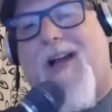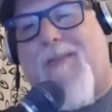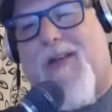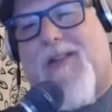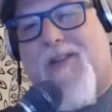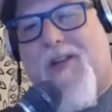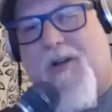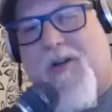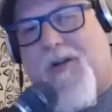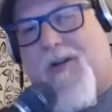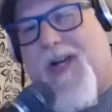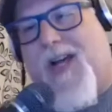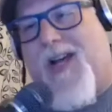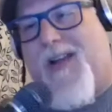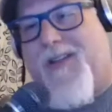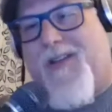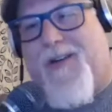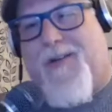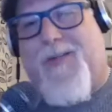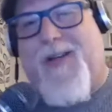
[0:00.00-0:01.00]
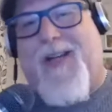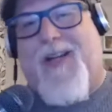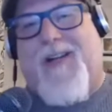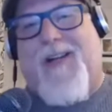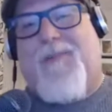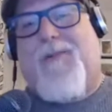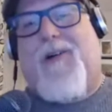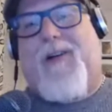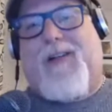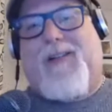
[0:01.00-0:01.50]
to come to Total Con, though,
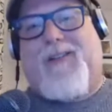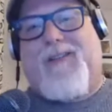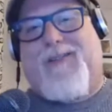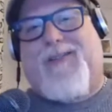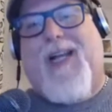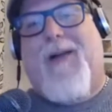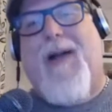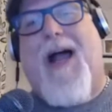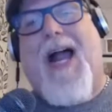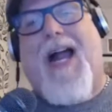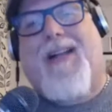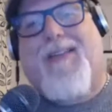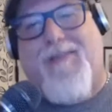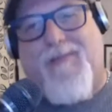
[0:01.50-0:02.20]
man. Come on. Come